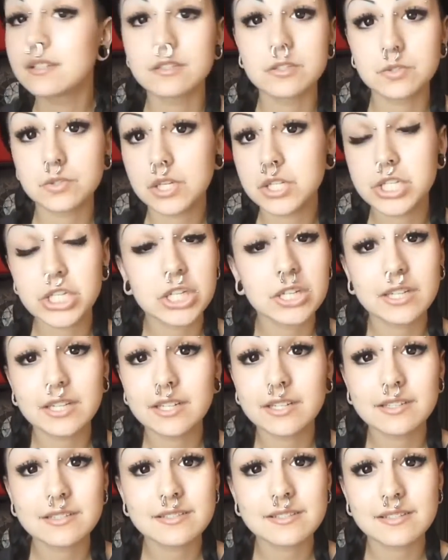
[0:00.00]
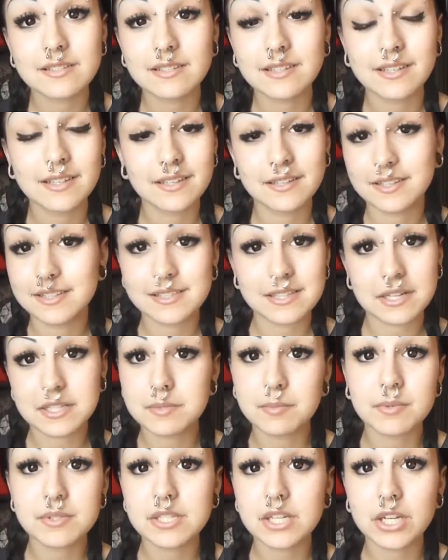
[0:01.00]
stretching your ears is not
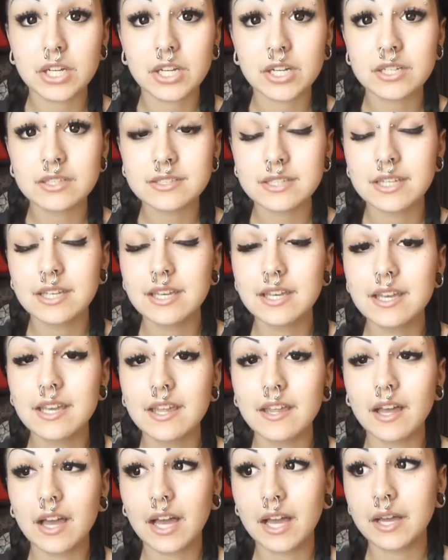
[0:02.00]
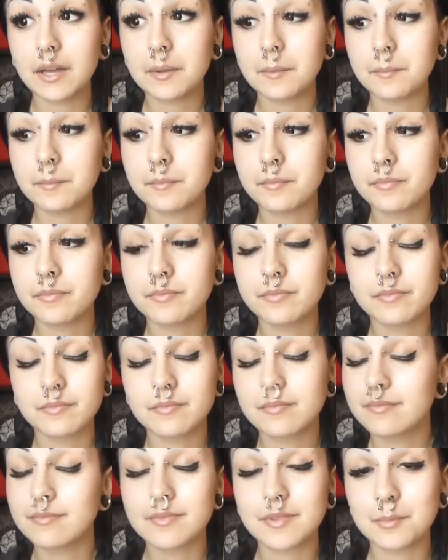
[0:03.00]
supposed to hurt.
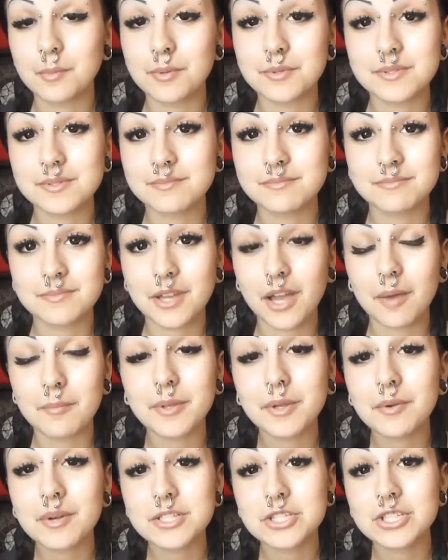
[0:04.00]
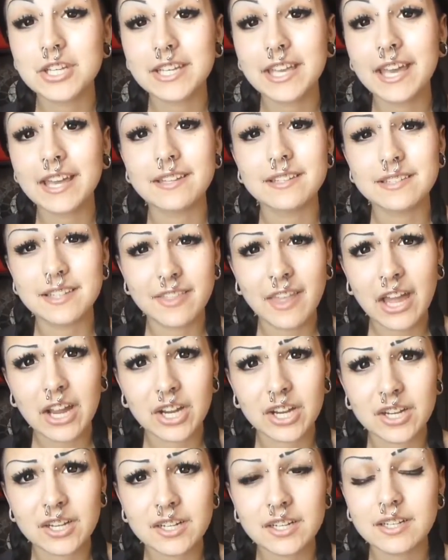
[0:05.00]
The most common question I get, did that
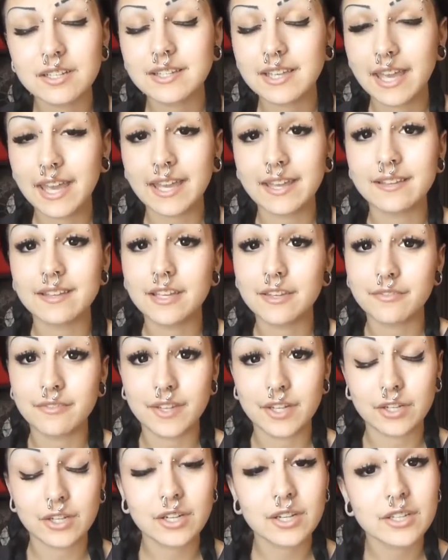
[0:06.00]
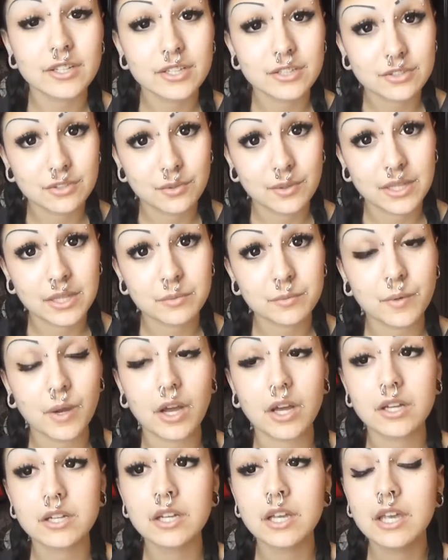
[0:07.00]
hurt? Okay, if it hurt, you're doing it
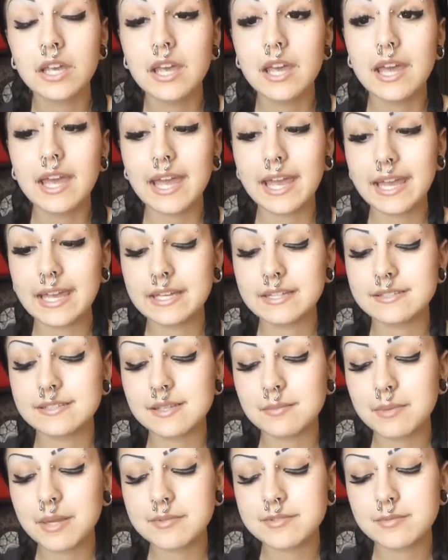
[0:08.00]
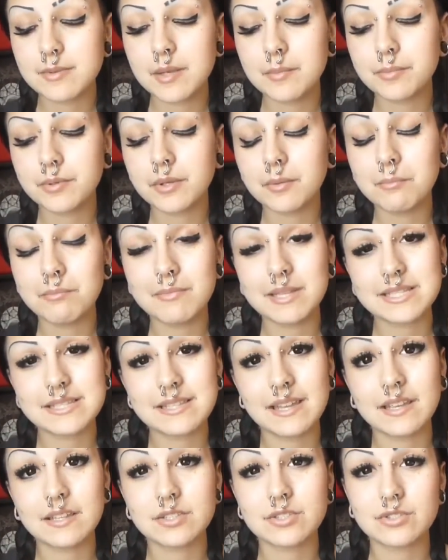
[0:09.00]
wrong. And sometimes people
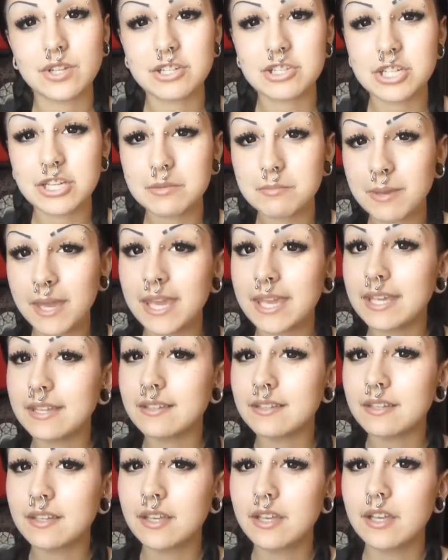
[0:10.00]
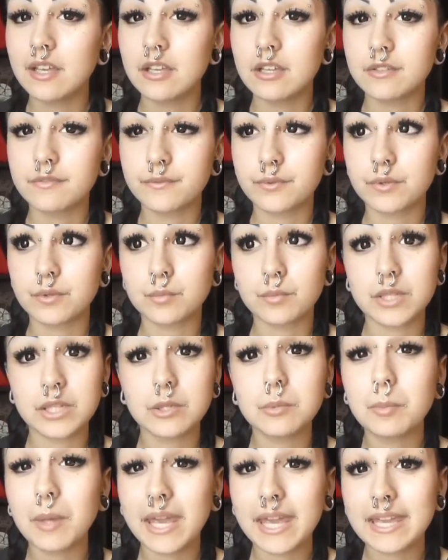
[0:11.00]
mistake stretching pain for
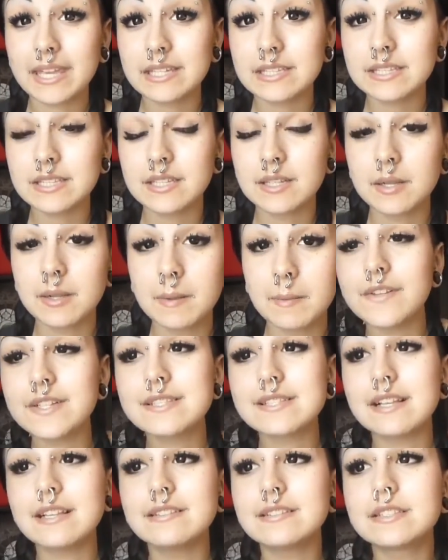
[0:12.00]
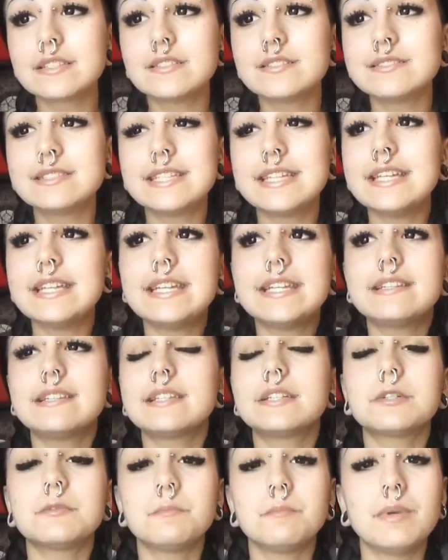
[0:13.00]
real pain. If it's a little teeny
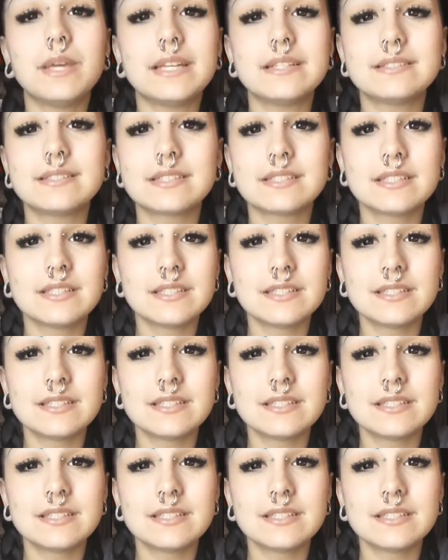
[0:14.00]
little bit